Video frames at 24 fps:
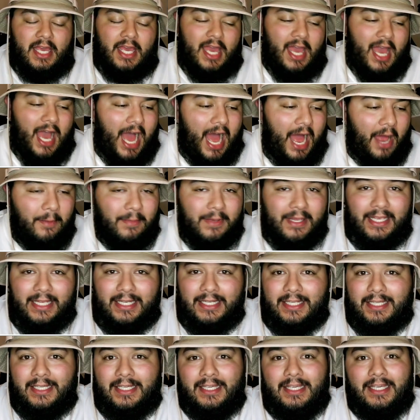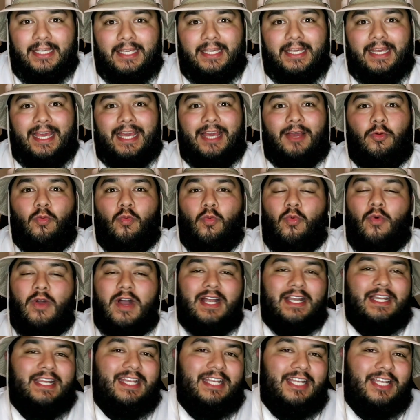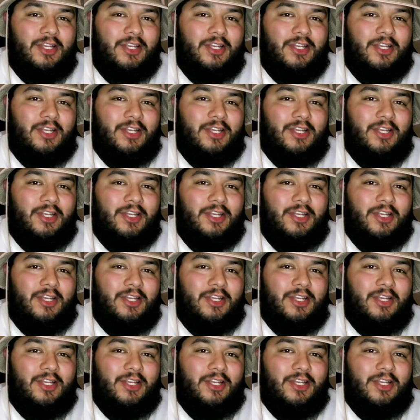I mean, what